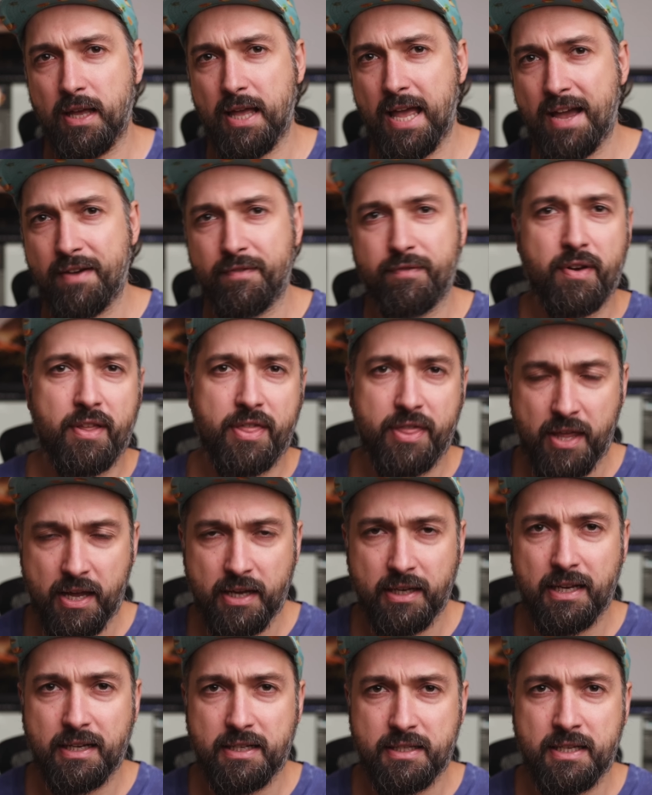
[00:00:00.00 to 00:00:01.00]

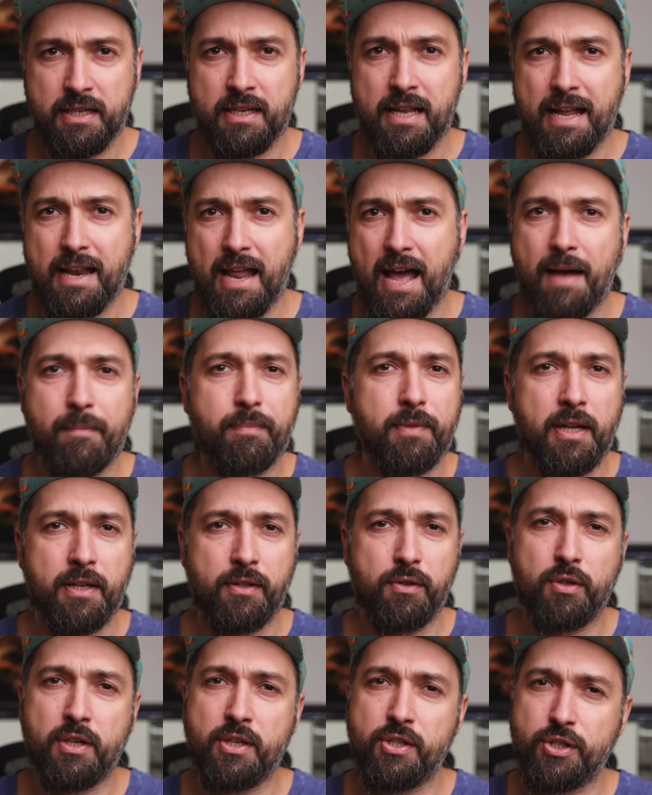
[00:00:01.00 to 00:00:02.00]
everything that is in that
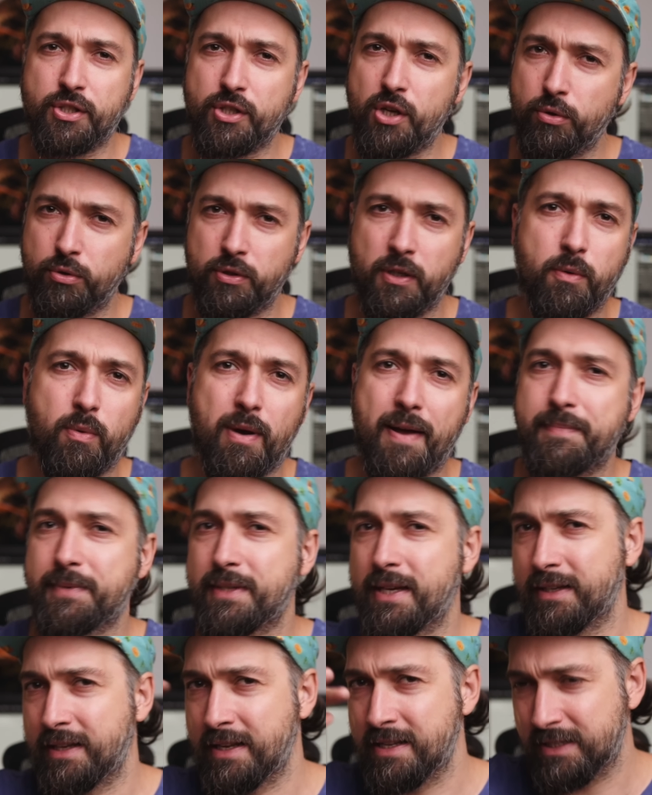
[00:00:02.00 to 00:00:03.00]
update. You can just go to the
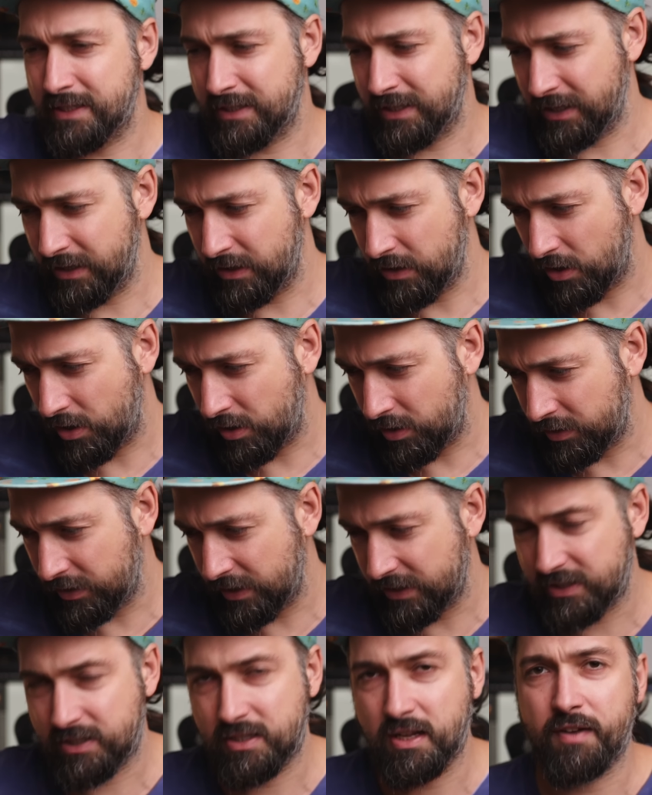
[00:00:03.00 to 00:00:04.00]
website and see all
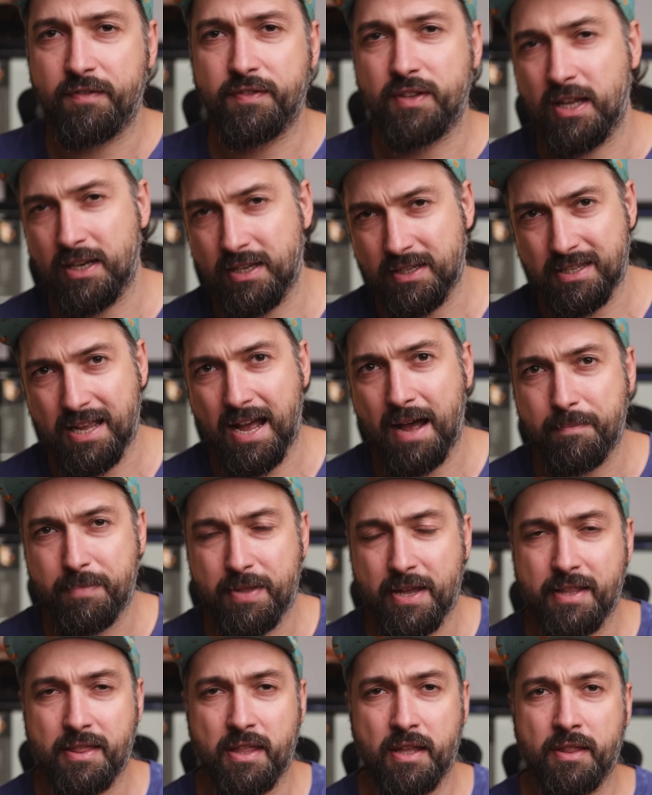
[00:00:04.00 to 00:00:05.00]
the stuff that is
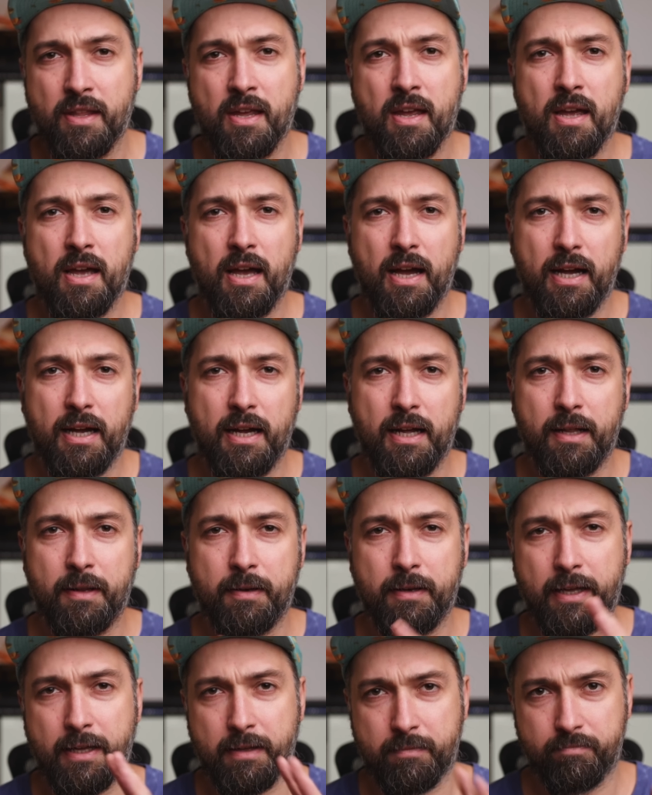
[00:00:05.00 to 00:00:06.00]
updated.
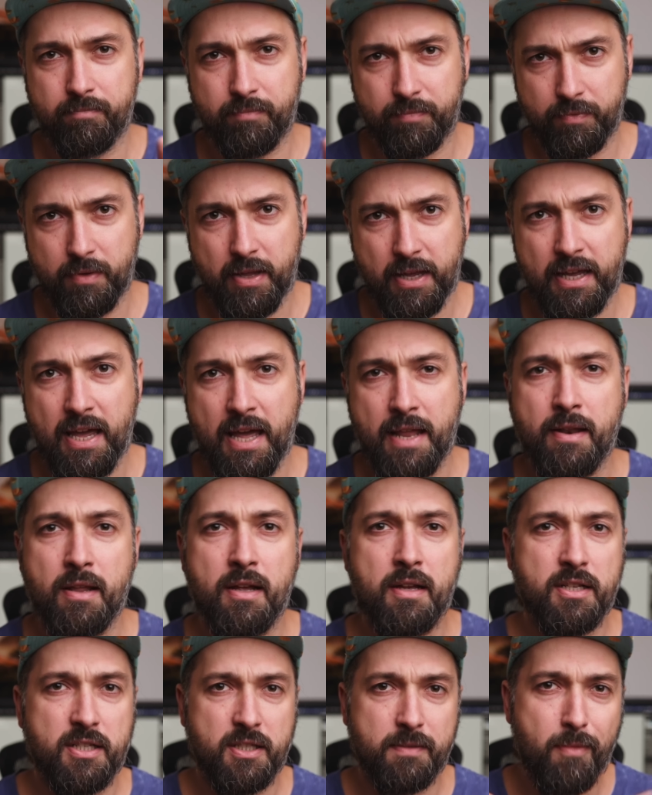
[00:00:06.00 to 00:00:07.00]
Again,
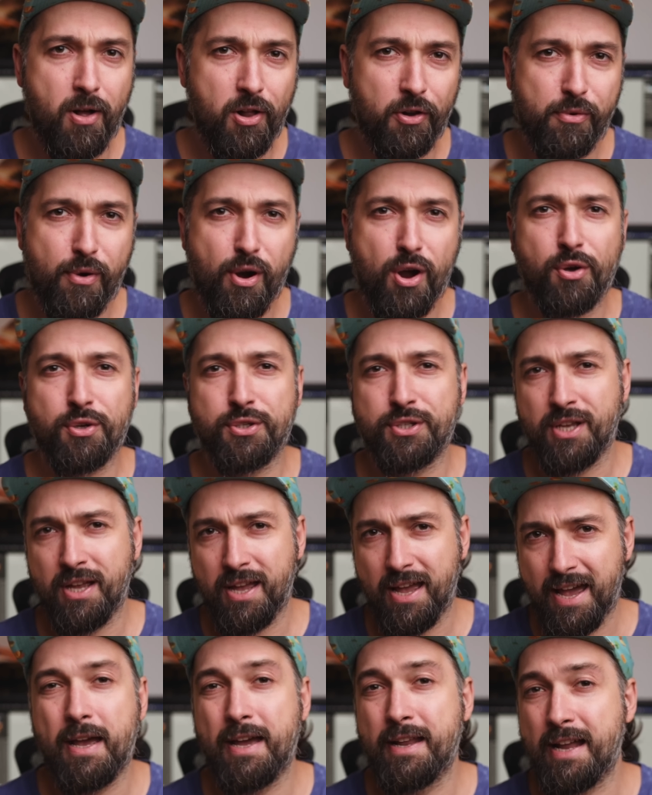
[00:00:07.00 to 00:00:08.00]
small RAWs
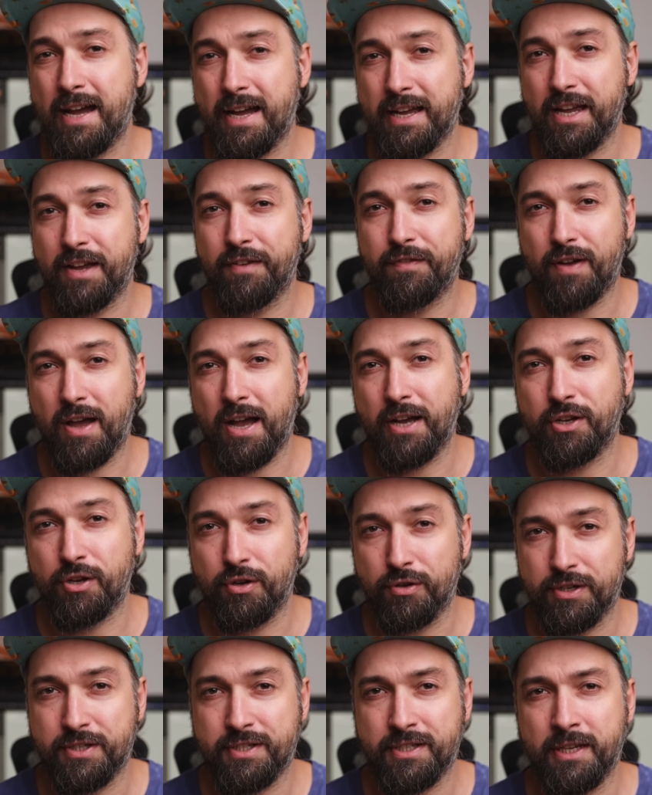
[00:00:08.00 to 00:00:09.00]
and IF
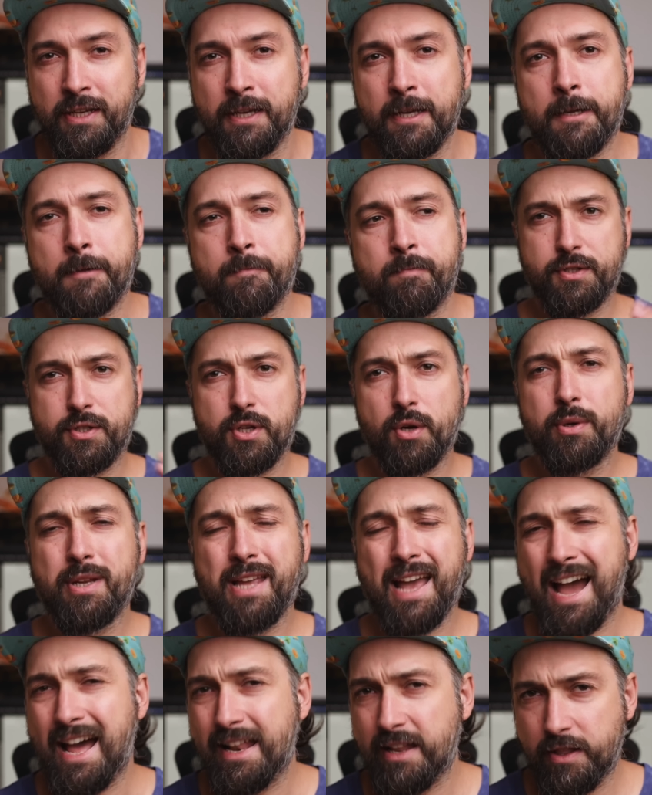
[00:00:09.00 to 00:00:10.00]
accuracy.
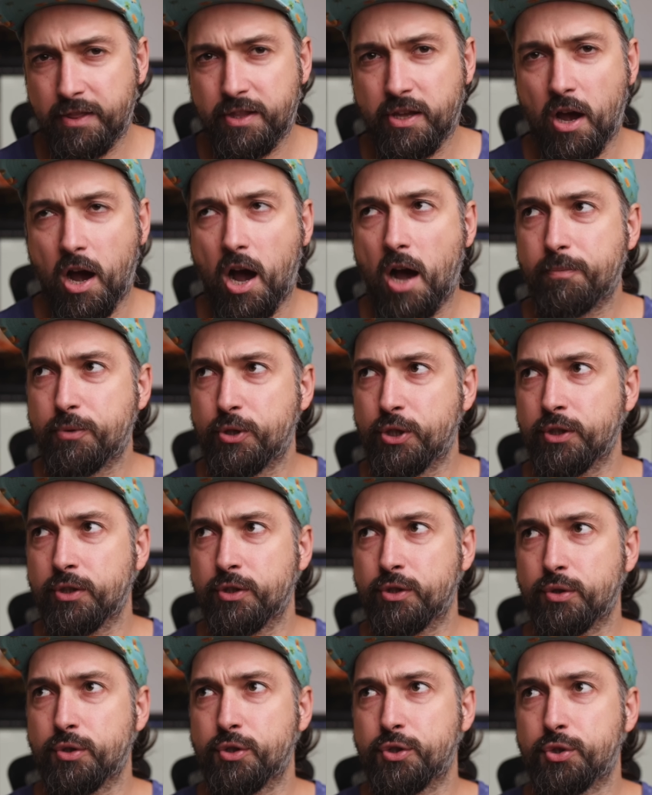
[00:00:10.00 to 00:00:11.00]
Sony added the option
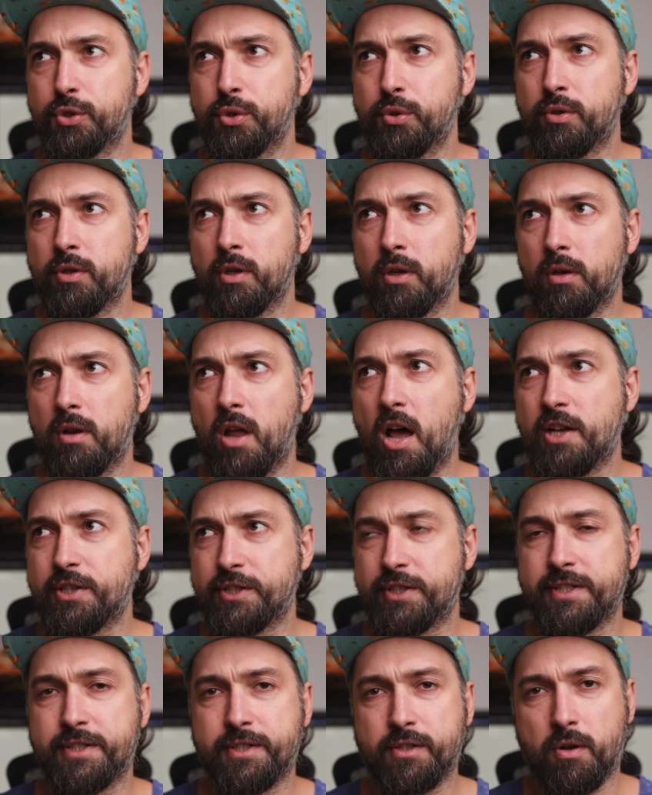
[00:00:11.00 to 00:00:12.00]
to shoot
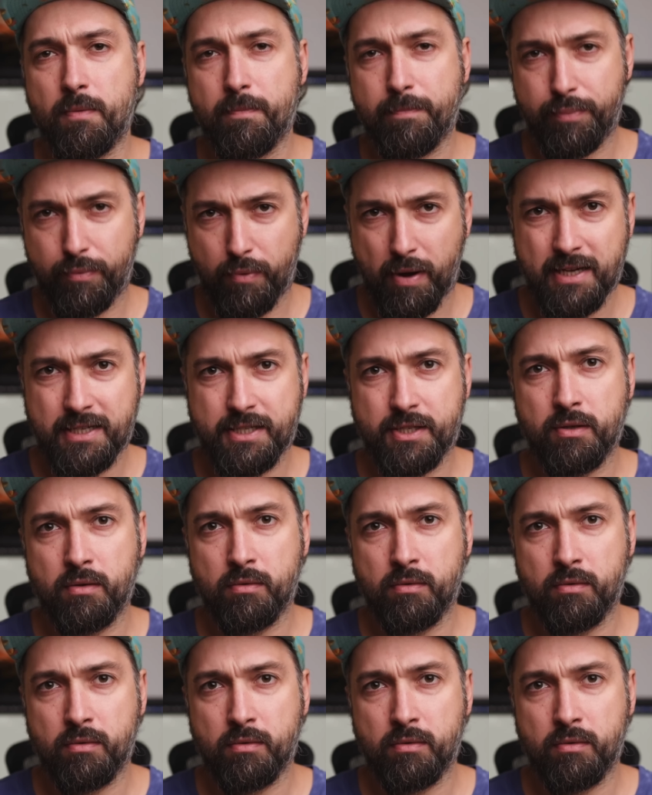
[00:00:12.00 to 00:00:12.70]
lossless compressed